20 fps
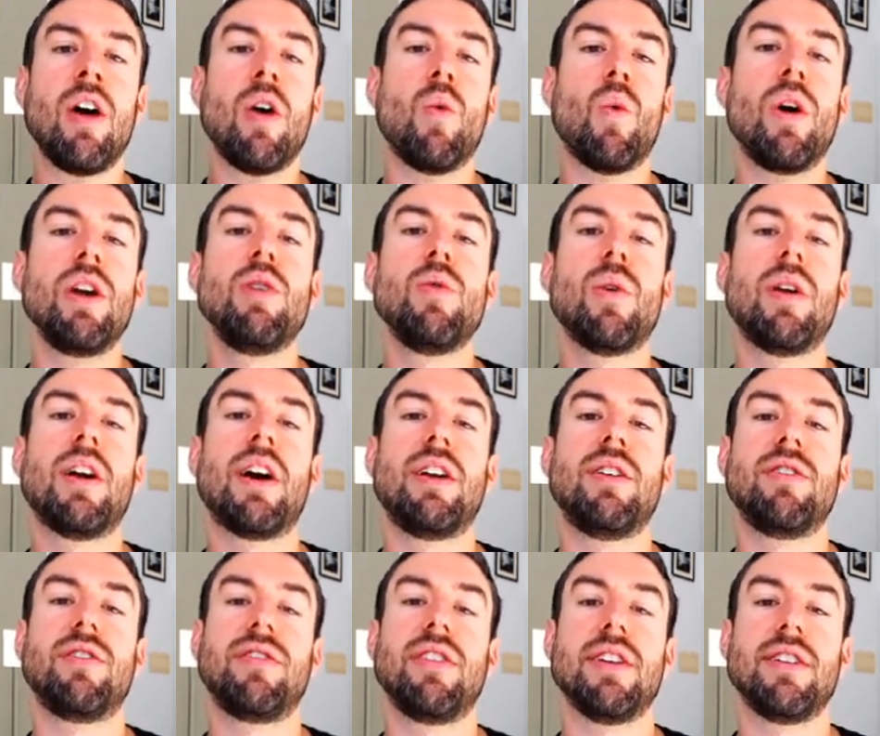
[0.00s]
What you want to
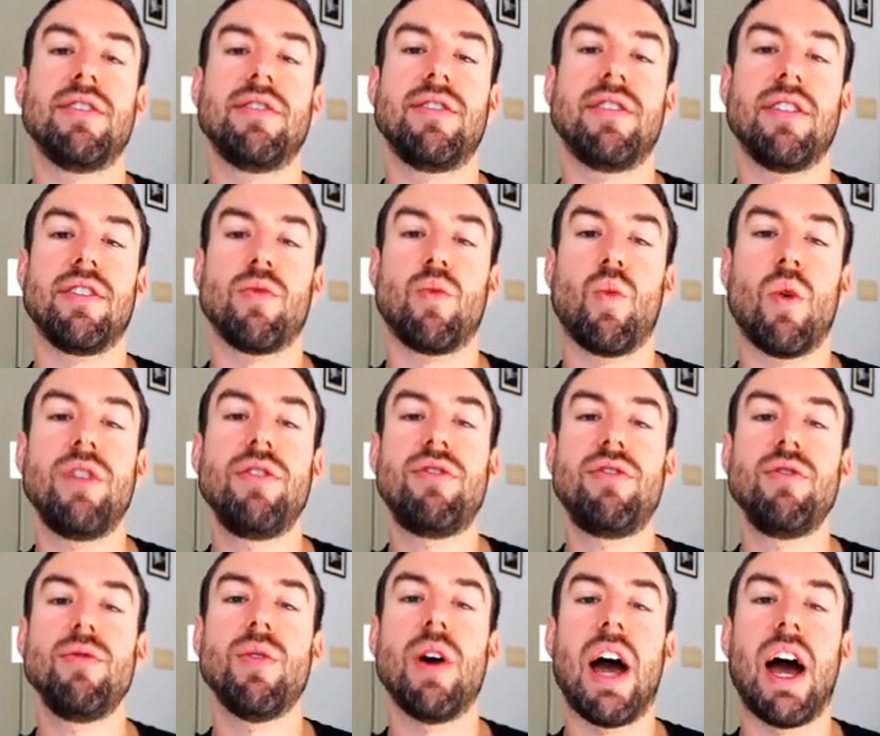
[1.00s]
understand is this:
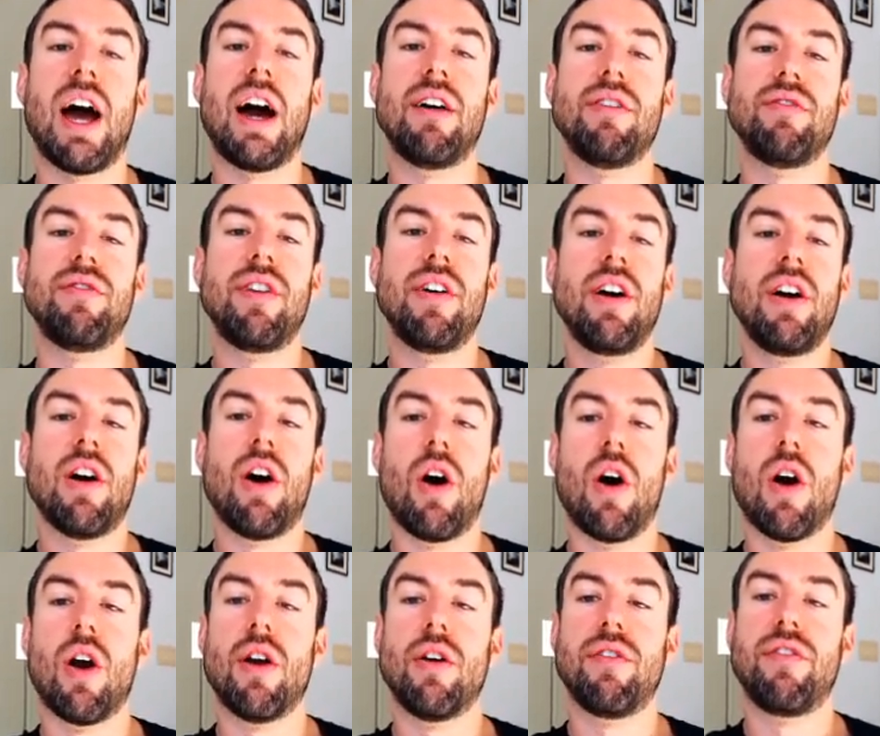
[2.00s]
once you have
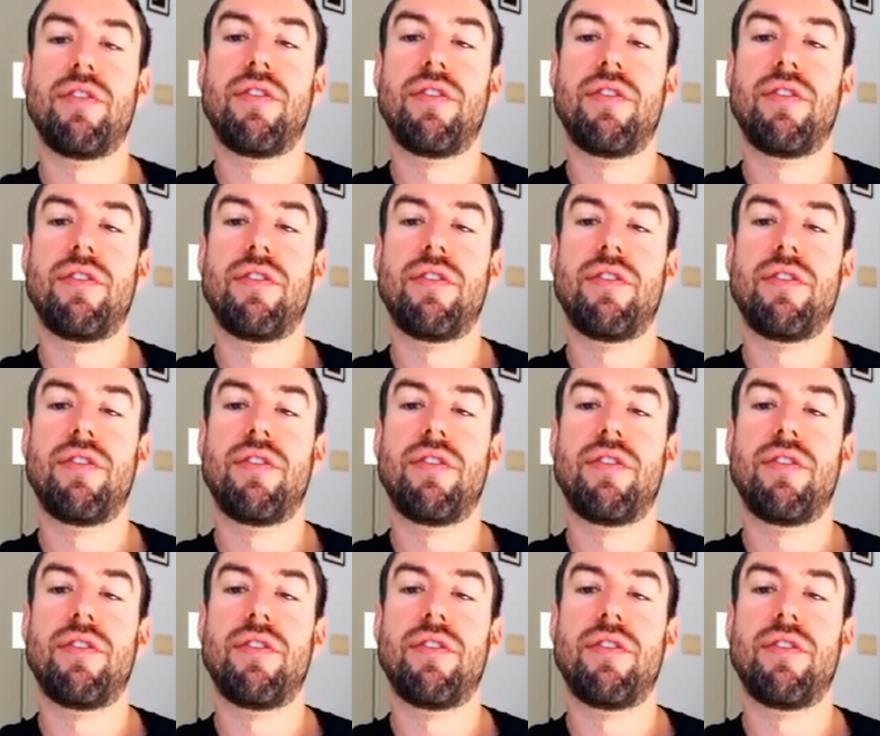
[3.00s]
our